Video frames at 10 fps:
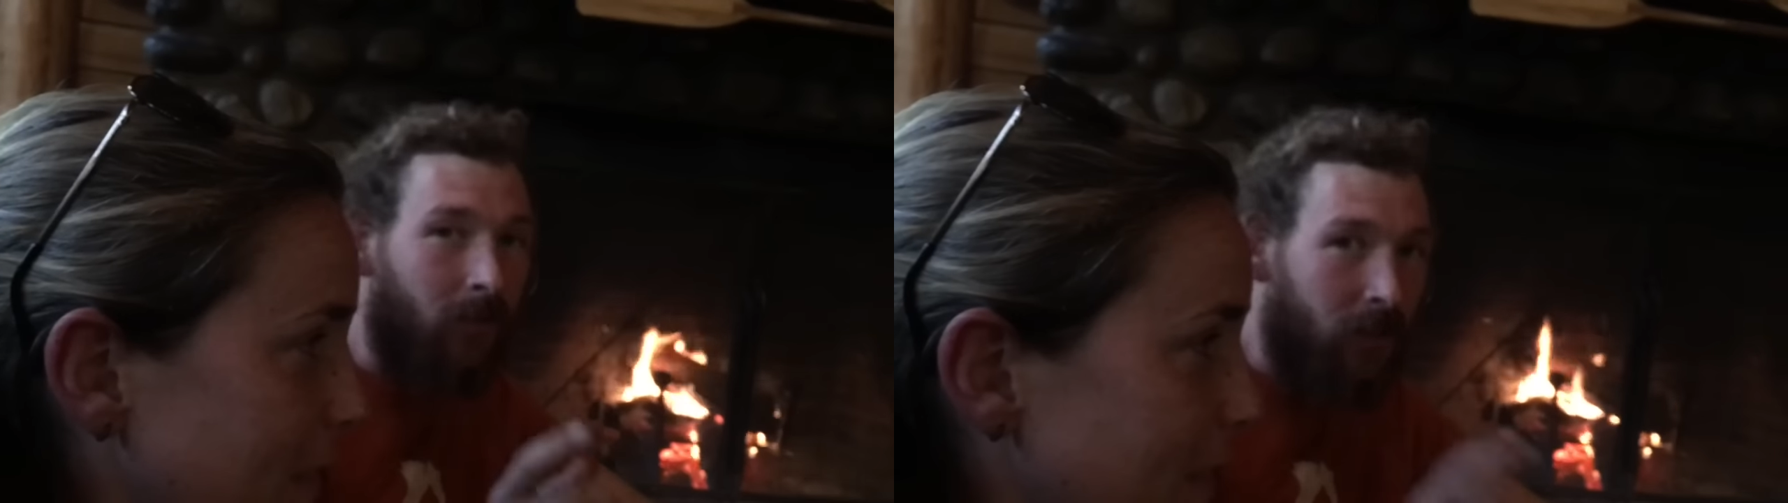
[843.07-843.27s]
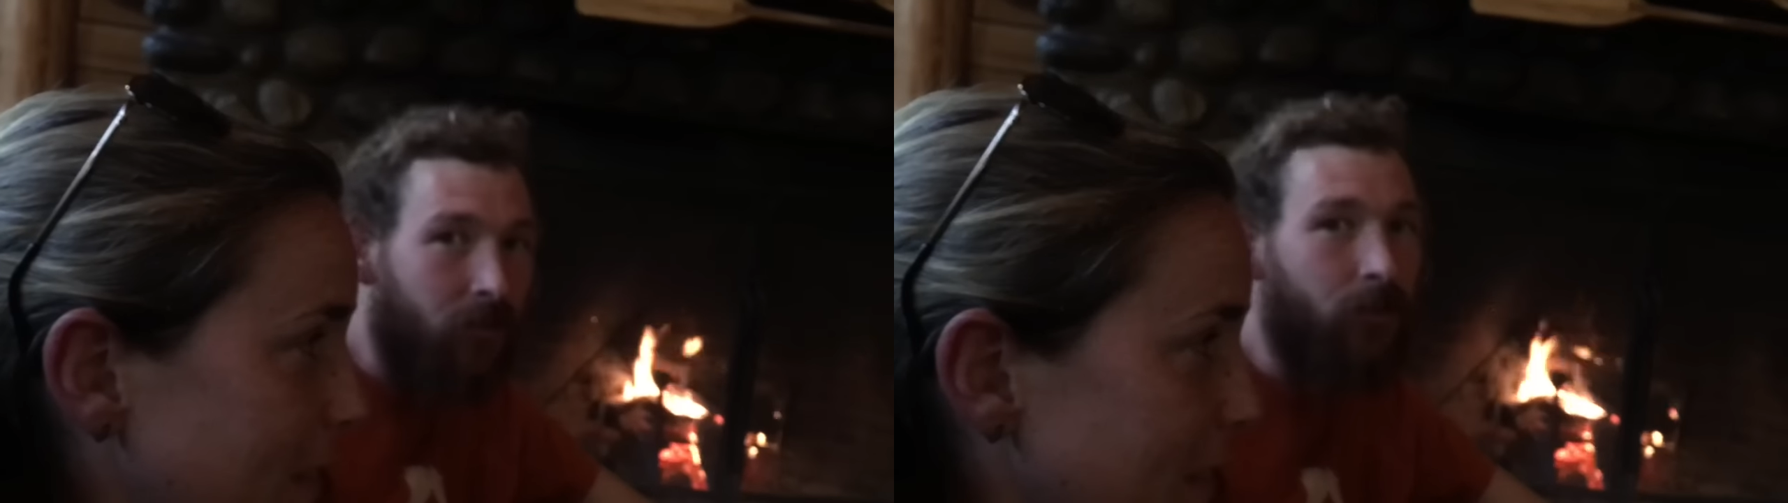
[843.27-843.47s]

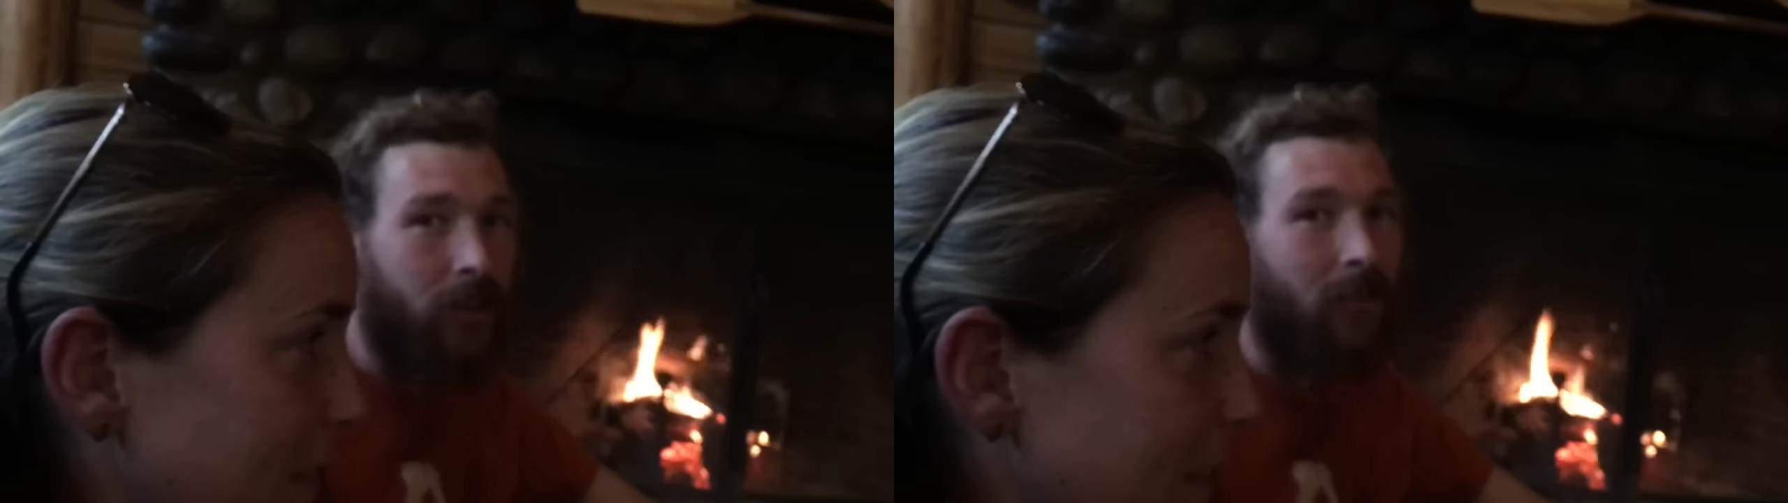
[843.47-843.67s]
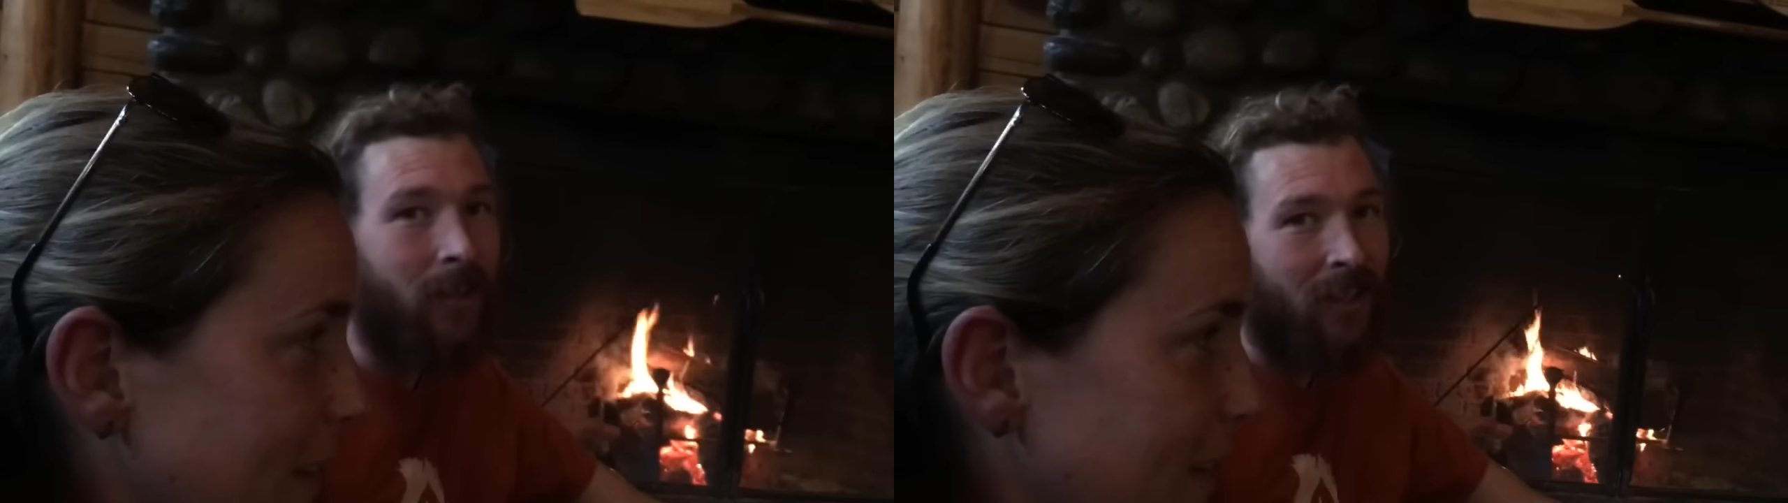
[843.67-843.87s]
you've
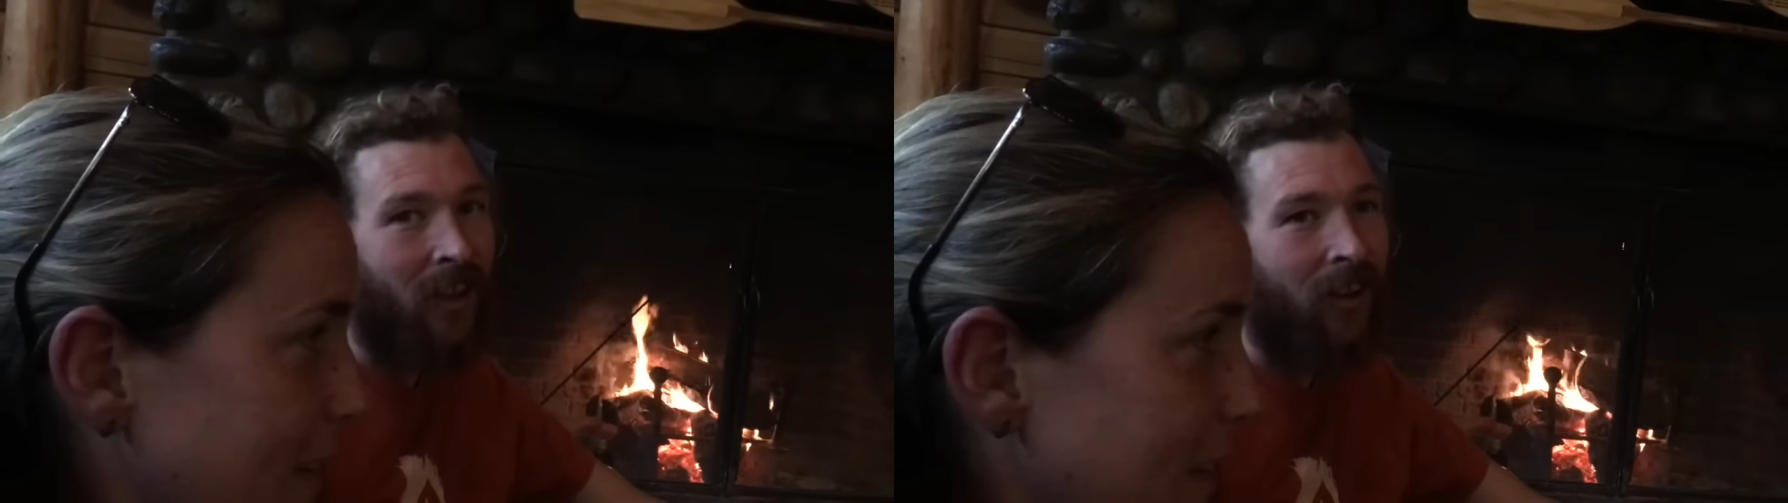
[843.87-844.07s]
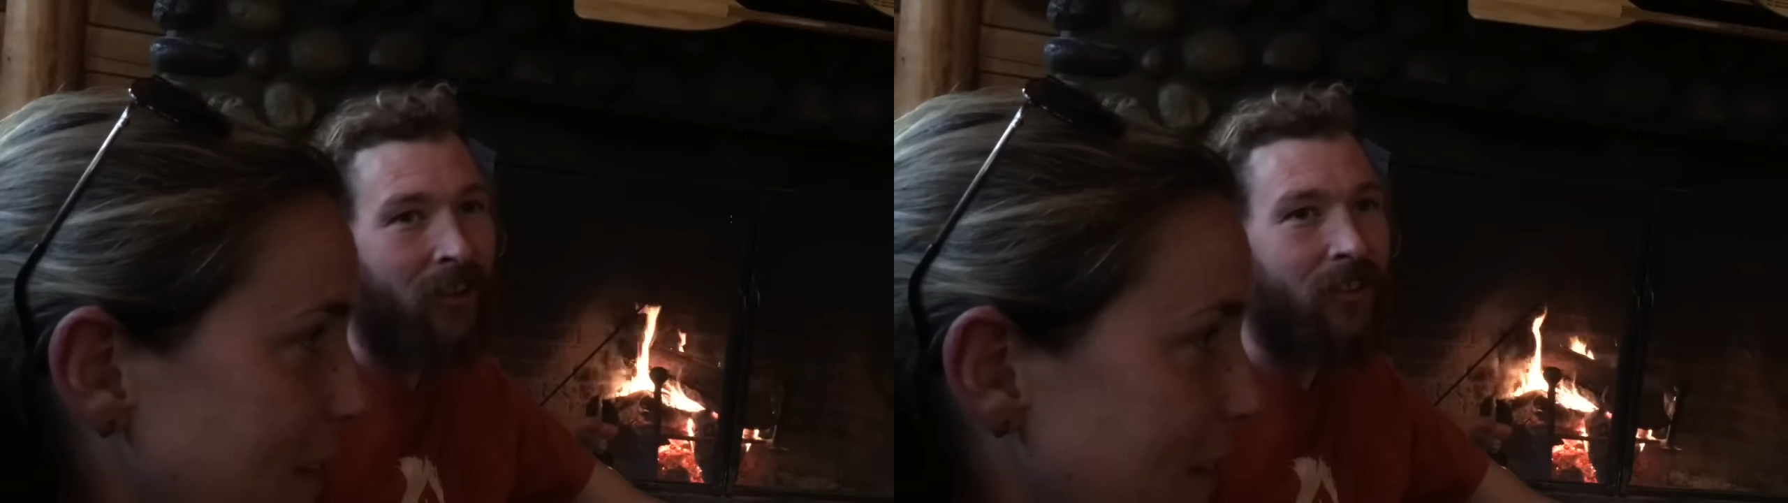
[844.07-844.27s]
enjoyed the
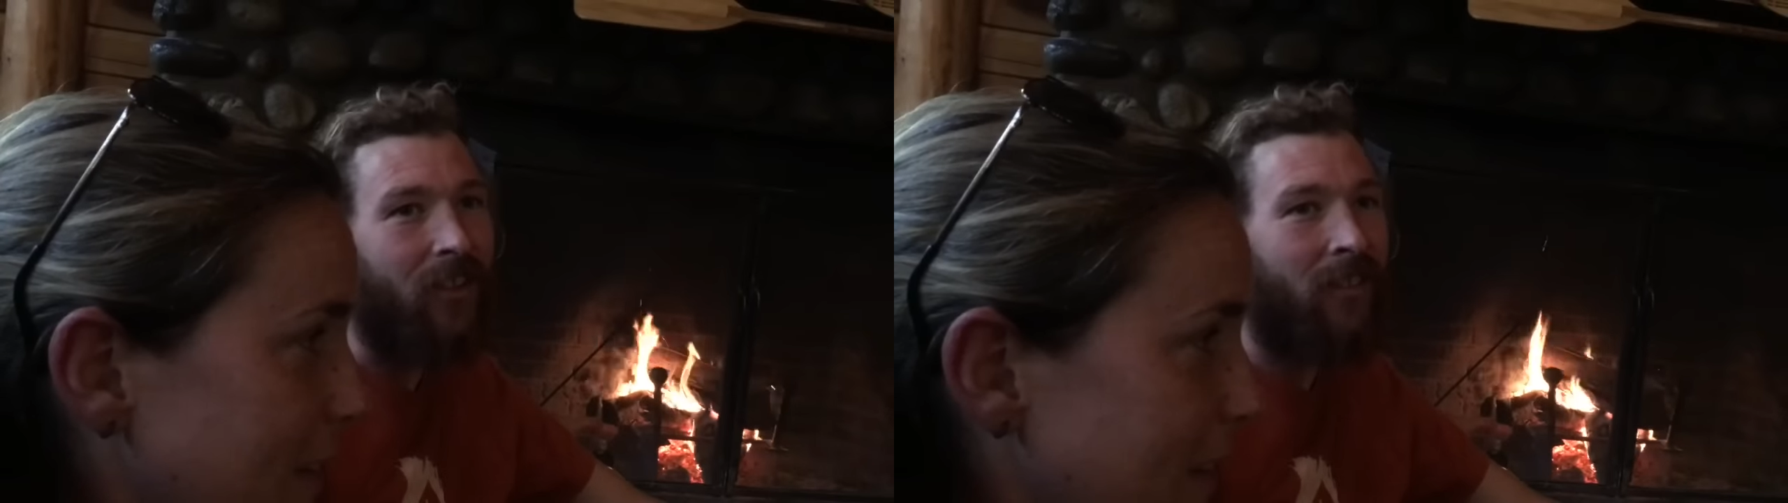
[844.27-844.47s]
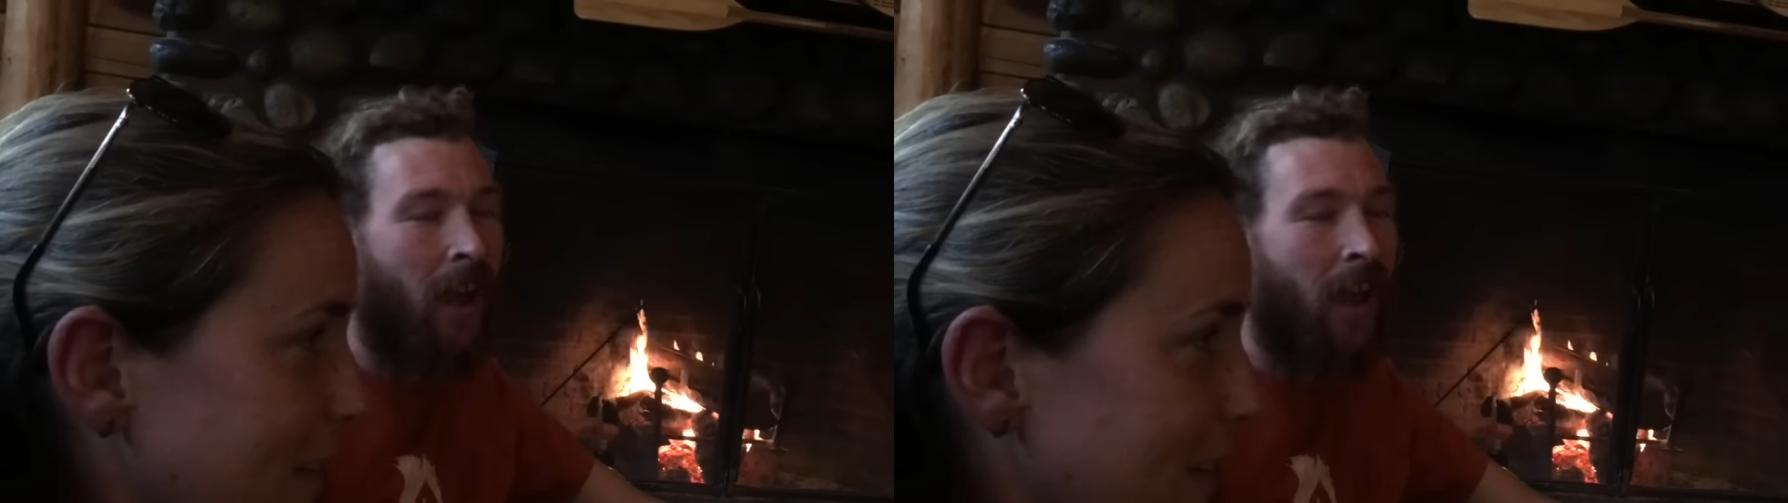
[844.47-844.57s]
videos,